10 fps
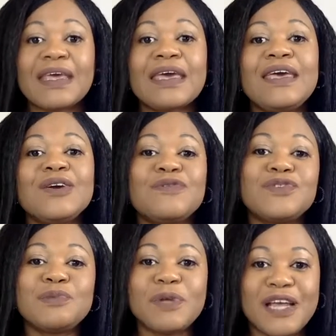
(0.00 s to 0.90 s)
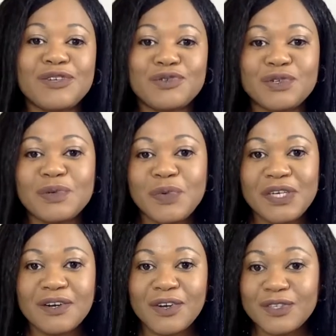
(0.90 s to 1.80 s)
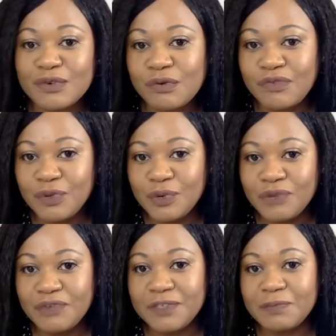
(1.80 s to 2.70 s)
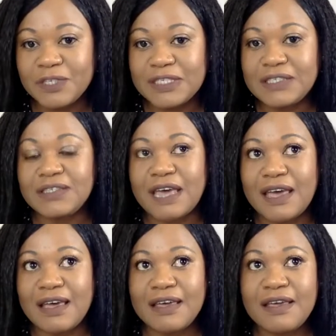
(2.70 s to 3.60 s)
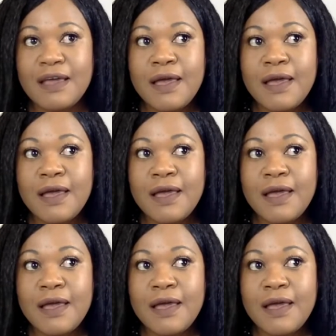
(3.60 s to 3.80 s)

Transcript: King of Supernatural, we are going to review one of his books today.